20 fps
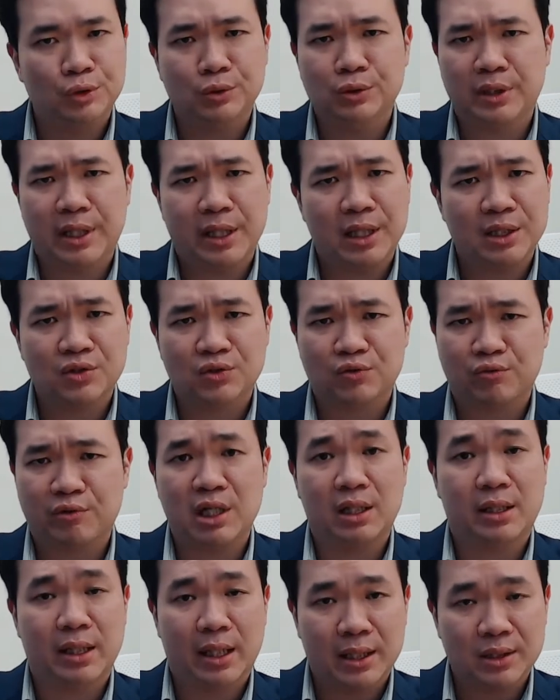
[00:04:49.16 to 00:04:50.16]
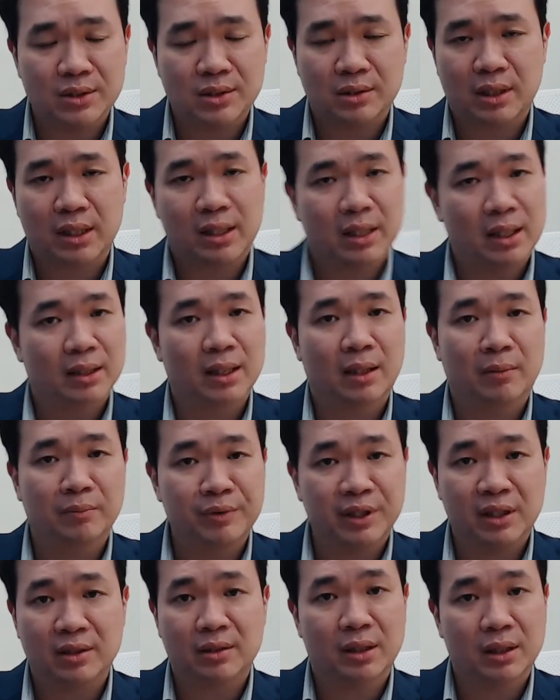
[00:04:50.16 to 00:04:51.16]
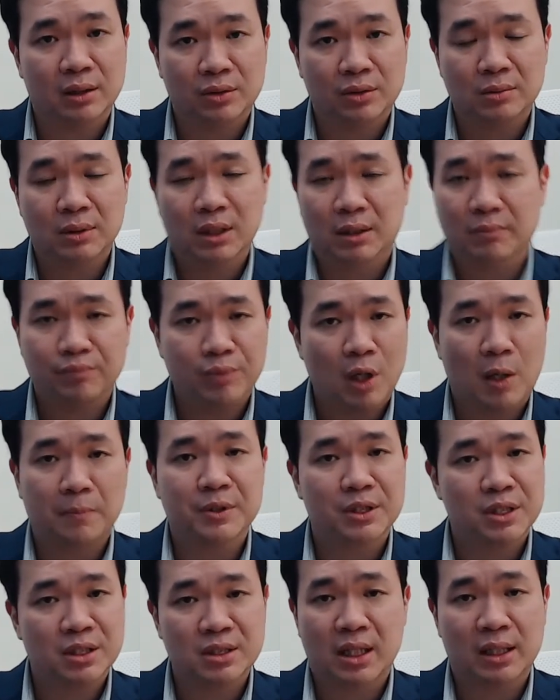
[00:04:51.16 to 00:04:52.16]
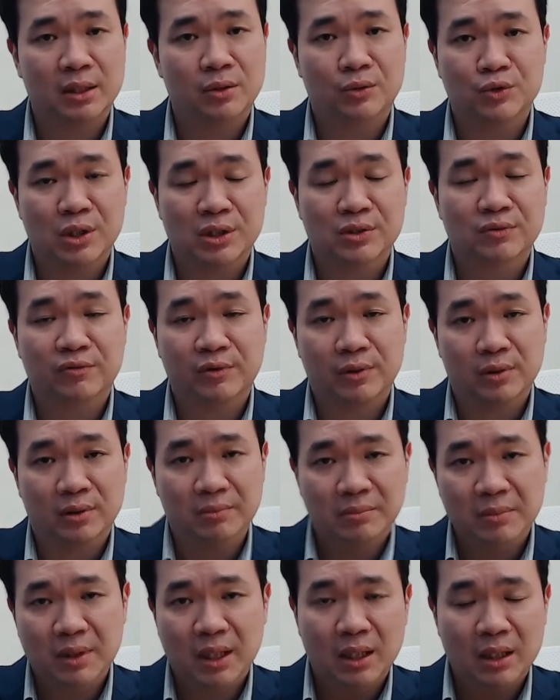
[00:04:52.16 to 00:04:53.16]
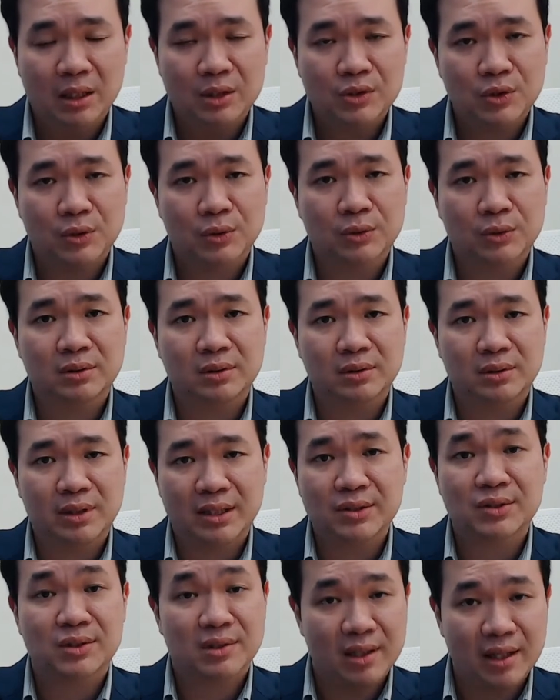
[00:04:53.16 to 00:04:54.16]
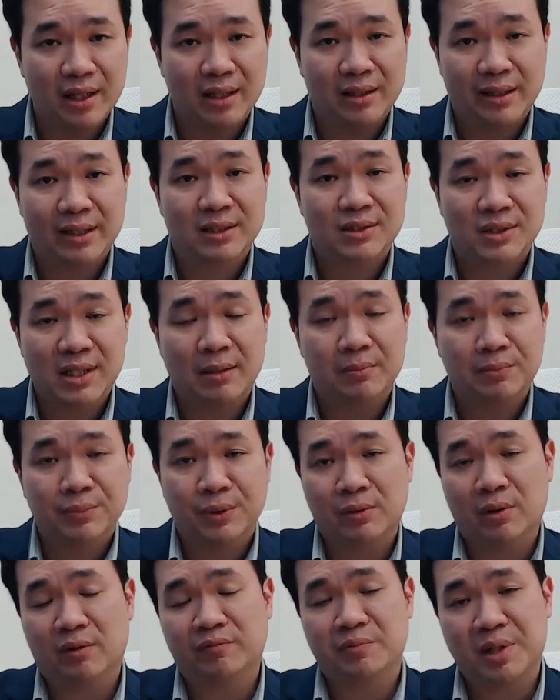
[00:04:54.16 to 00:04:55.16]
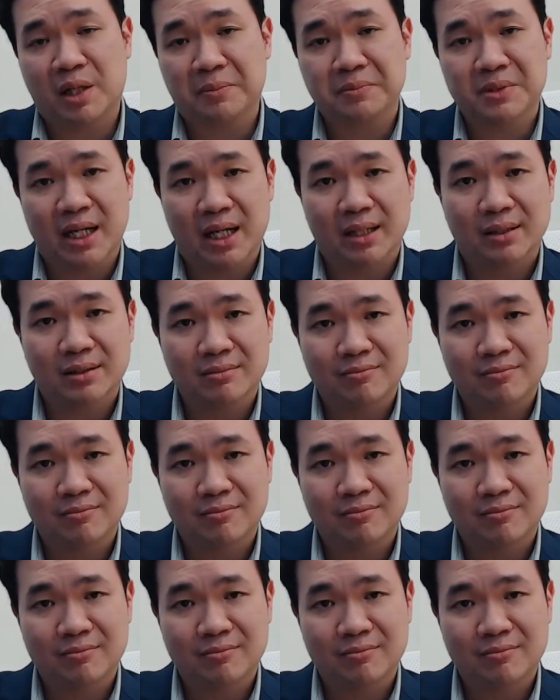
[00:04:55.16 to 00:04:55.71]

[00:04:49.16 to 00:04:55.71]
two days, three days, they can complete a property title transfer. Mm. So that's an example of tech.